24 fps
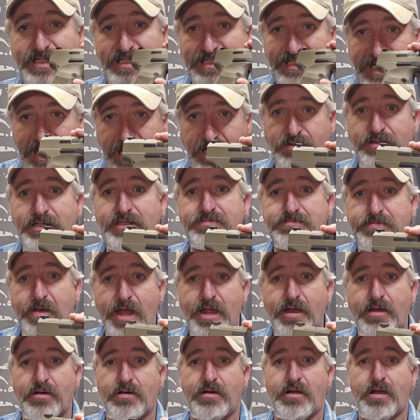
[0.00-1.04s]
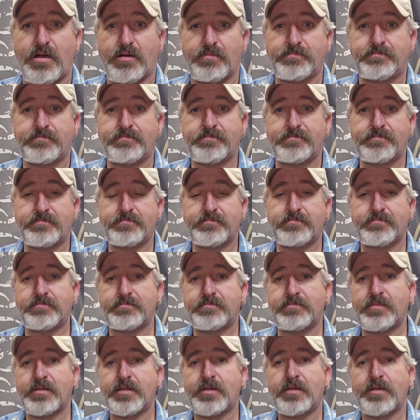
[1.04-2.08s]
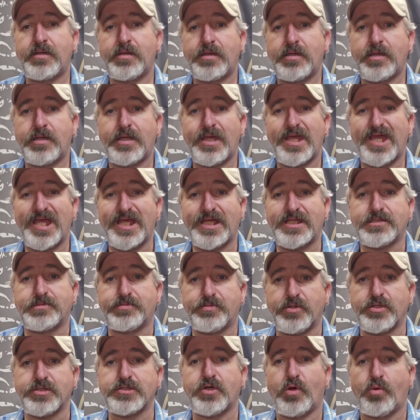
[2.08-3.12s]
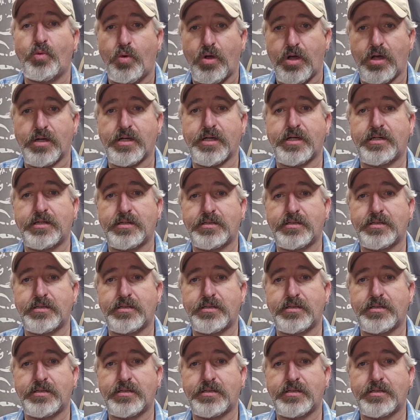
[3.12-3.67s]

a carry firearm is for it to work.